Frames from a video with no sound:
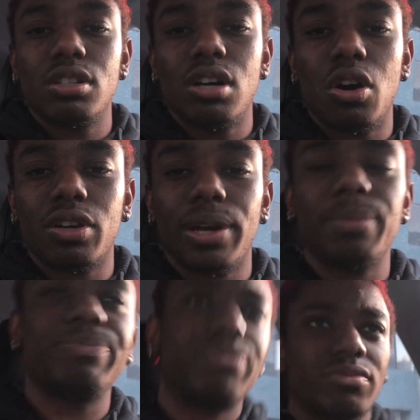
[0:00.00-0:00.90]
Okay.
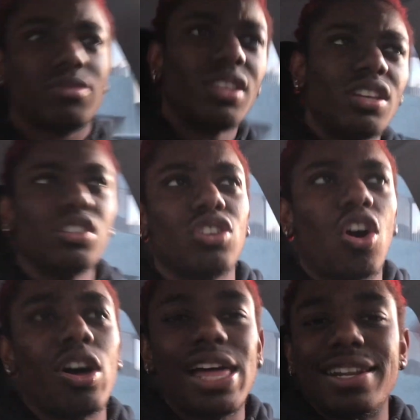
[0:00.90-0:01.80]
So
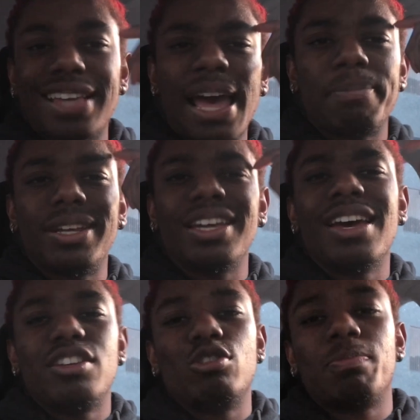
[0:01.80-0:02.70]
all that is happening.
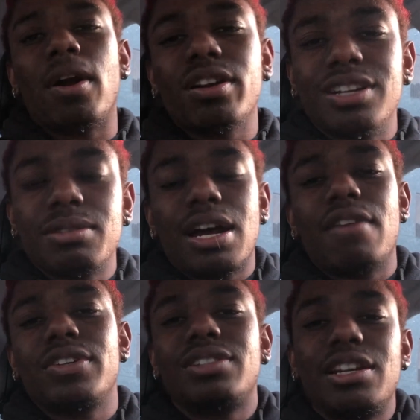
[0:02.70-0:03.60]
You sparking up
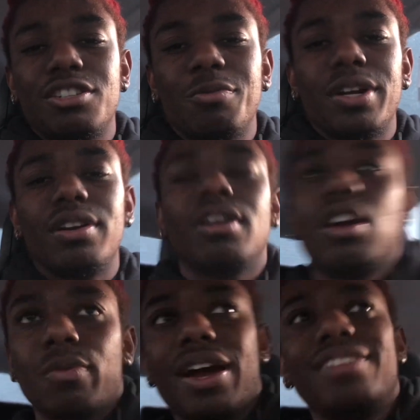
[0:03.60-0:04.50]
conversation with her,
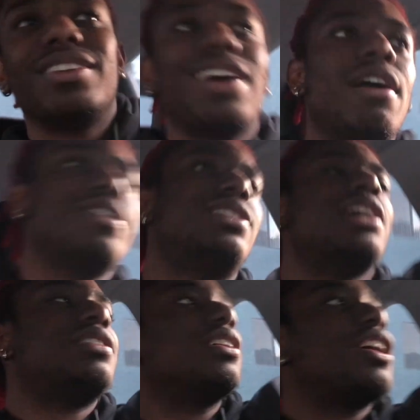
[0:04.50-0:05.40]
right? The
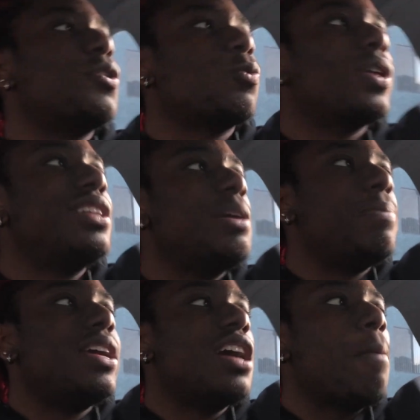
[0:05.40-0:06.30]
conversation can really
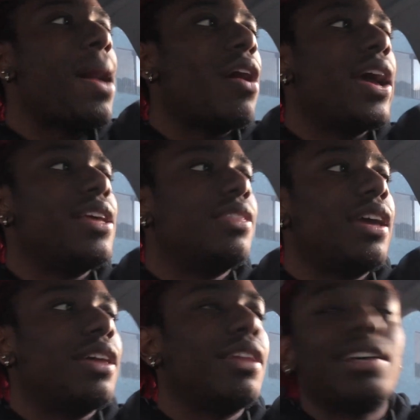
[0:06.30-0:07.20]
be about
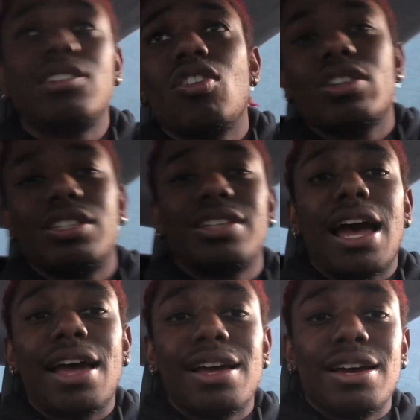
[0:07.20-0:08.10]
anything, like, as long as it's
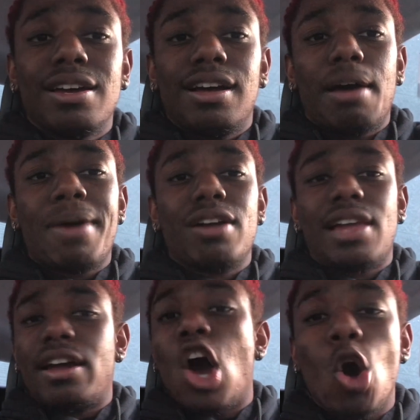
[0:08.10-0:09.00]
not about
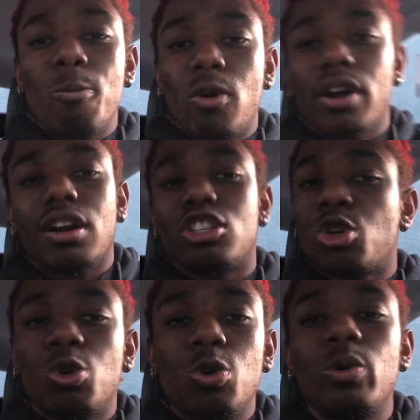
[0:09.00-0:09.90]
like homework or
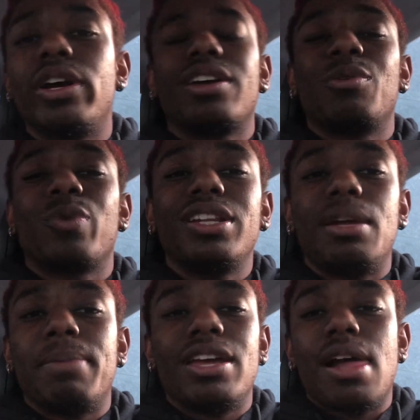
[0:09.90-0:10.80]
school. It can
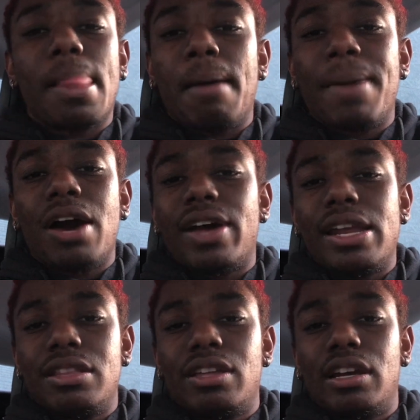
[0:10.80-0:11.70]
really be about
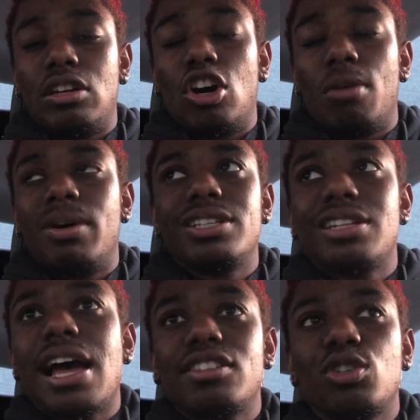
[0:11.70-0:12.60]
anything, dog. But it's
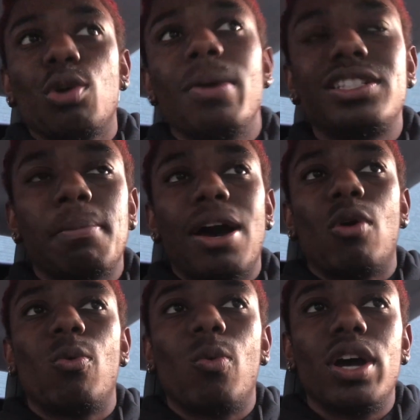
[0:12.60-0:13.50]
not so much
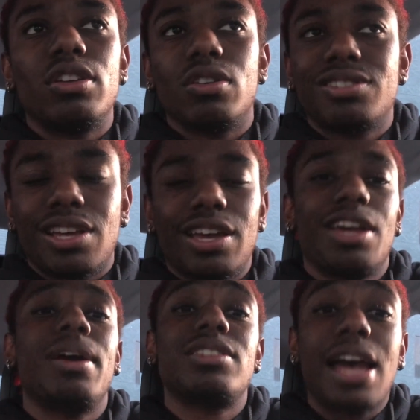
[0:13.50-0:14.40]
about what you're
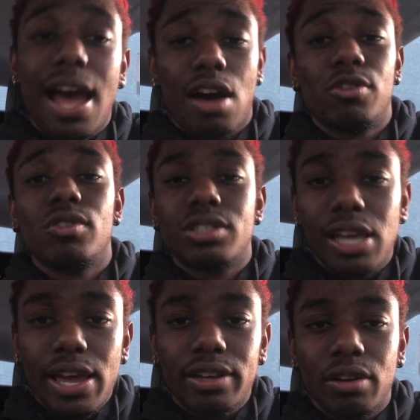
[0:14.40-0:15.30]
saying, it's how you're
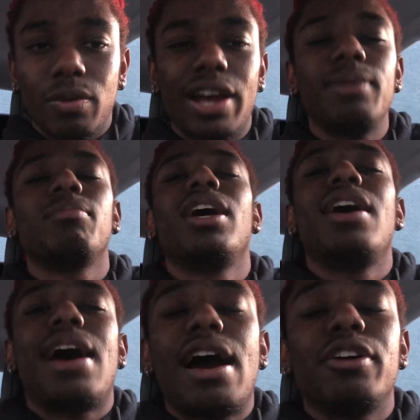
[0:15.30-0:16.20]
saying it, right?
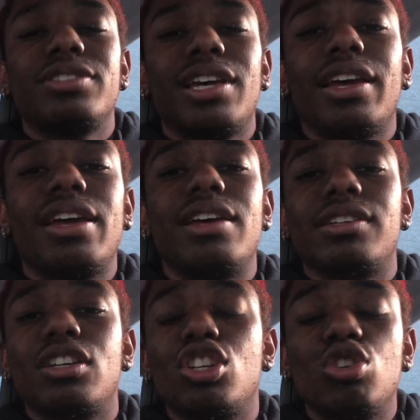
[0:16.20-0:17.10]
How you're saying it is
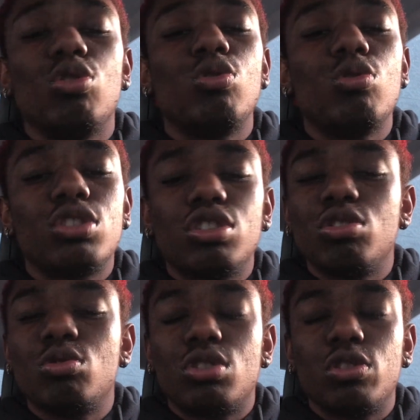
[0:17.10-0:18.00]
a huge,
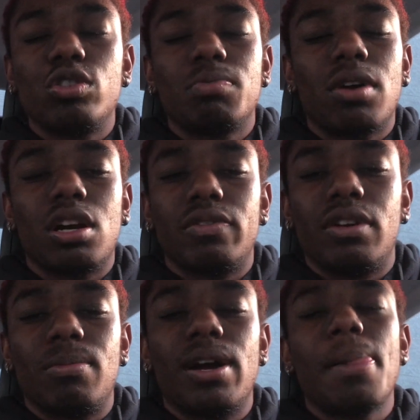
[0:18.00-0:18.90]
huge, huge part of
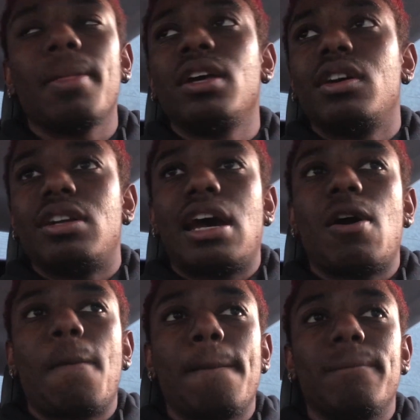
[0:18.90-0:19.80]
it, bruh.
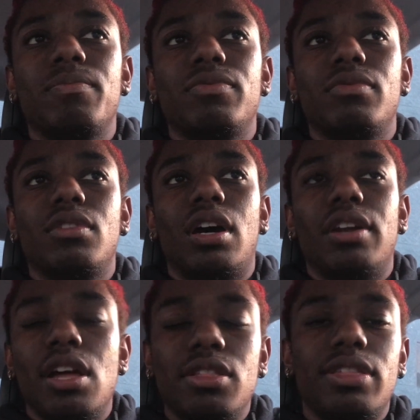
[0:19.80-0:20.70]
Now,
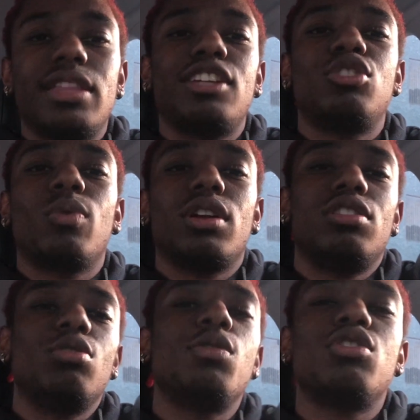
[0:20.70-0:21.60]
another thing that you want to
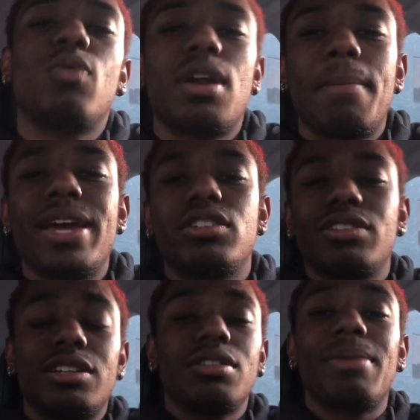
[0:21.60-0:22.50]
do is you want to make sure
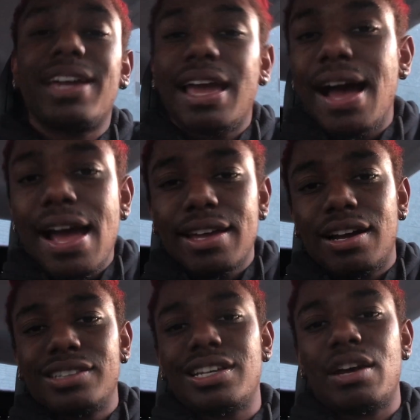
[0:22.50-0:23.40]
that you're making eye
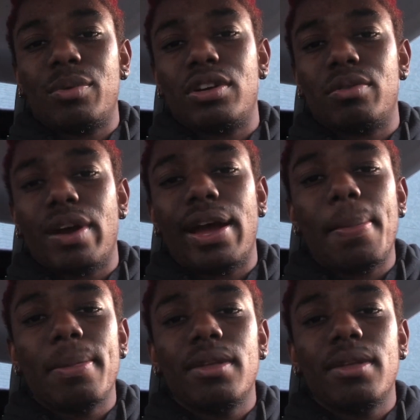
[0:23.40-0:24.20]
contact with her, right?